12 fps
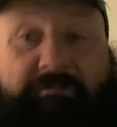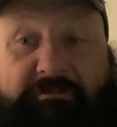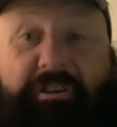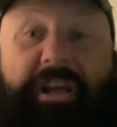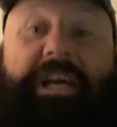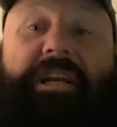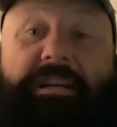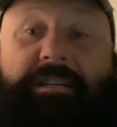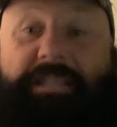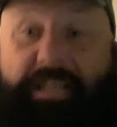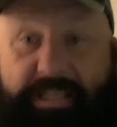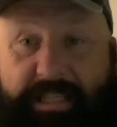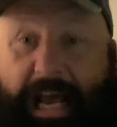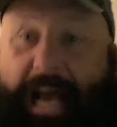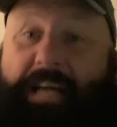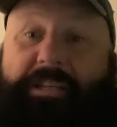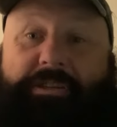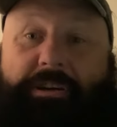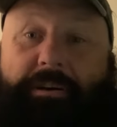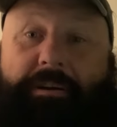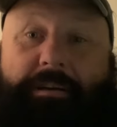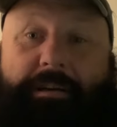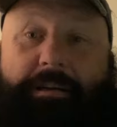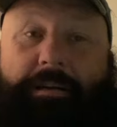freaking disaster
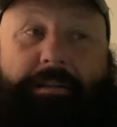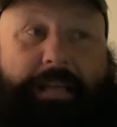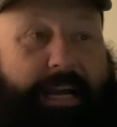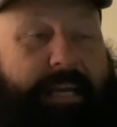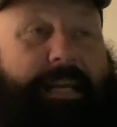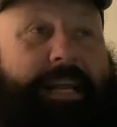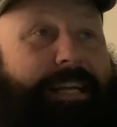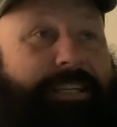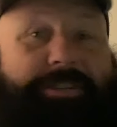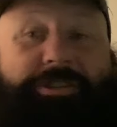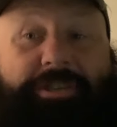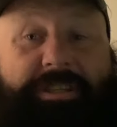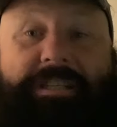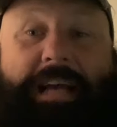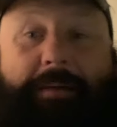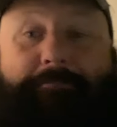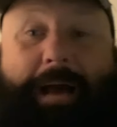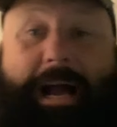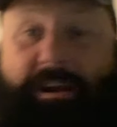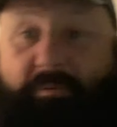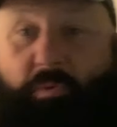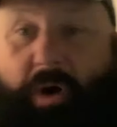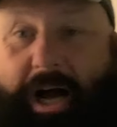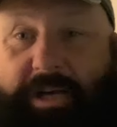that Canadians just sat back
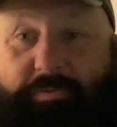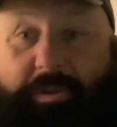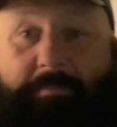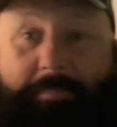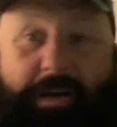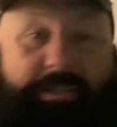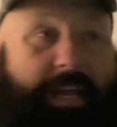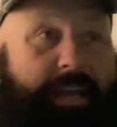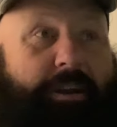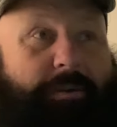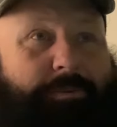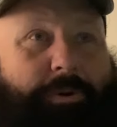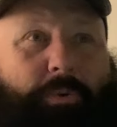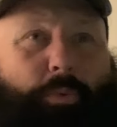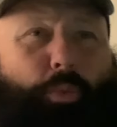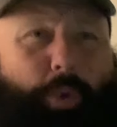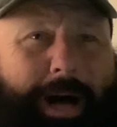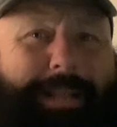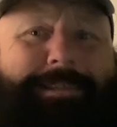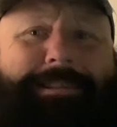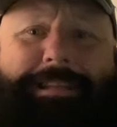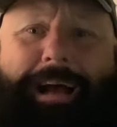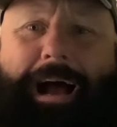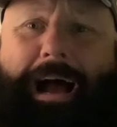and watched with their mouths hanging out and go, what
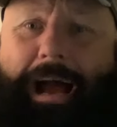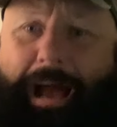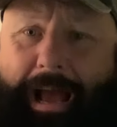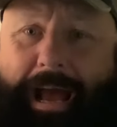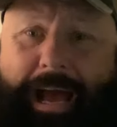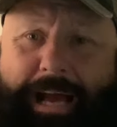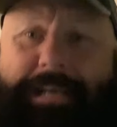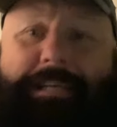the heck